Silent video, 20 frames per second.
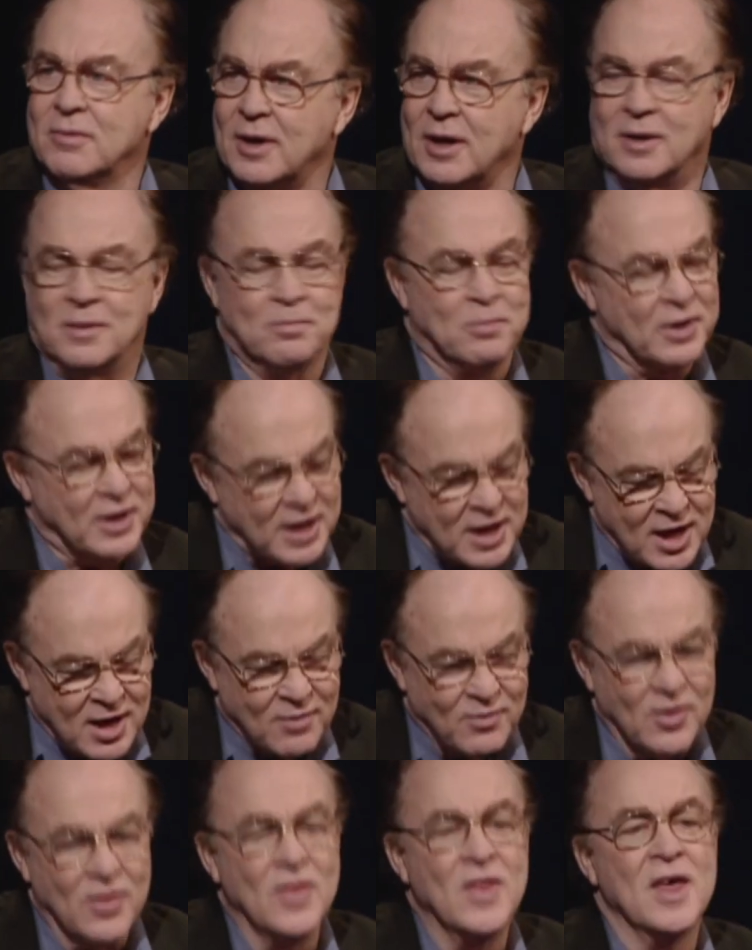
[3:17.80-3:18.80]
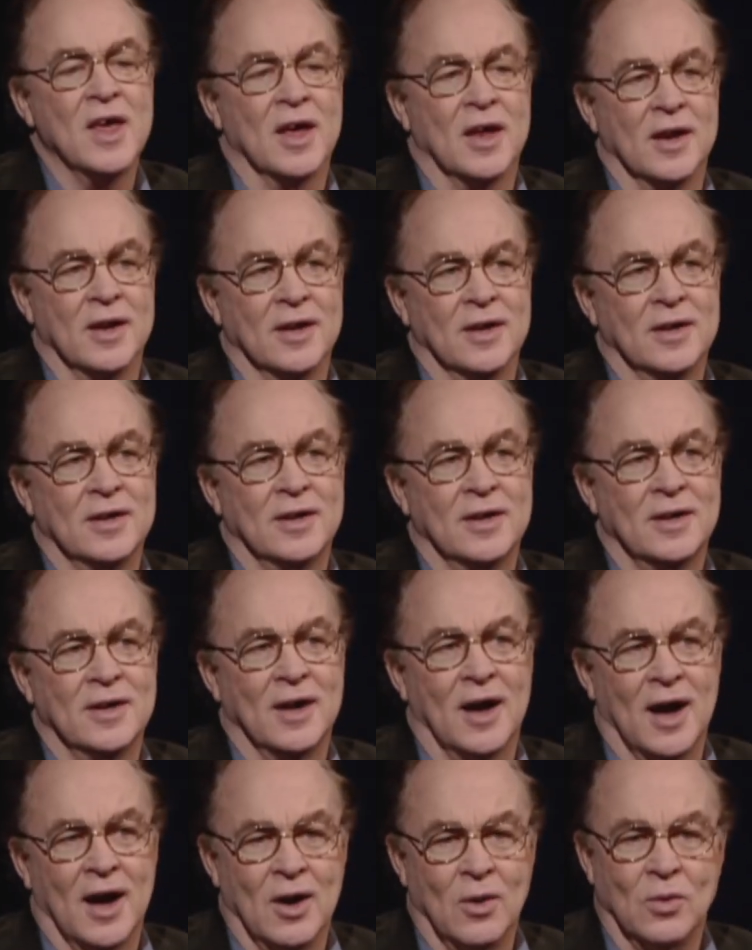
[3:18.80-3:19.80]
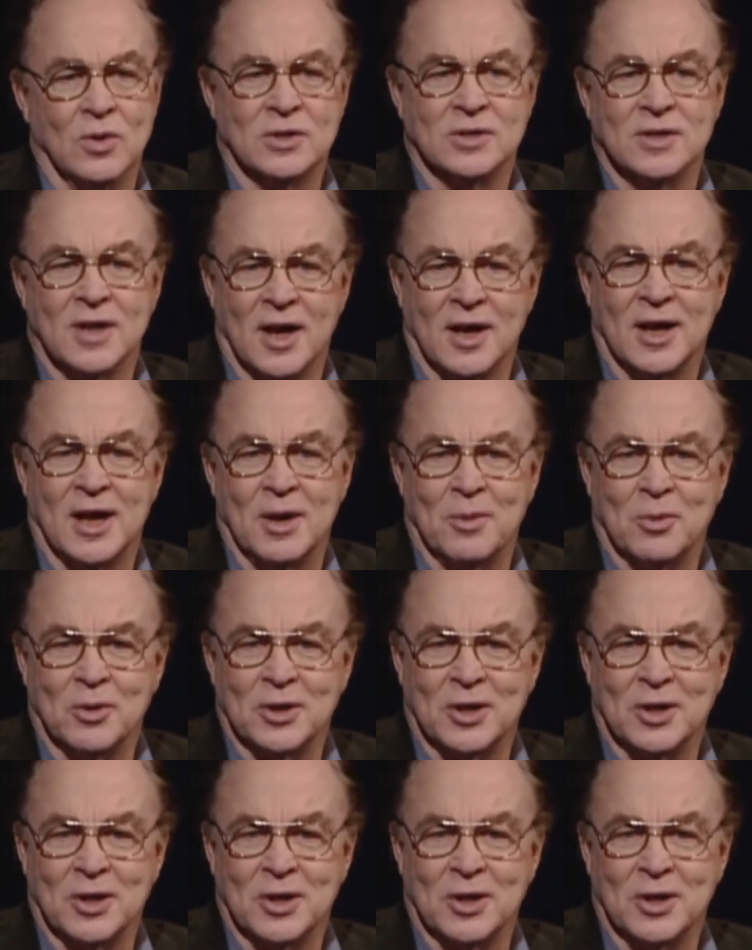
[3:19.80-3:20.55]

Right, but even then, I was not able to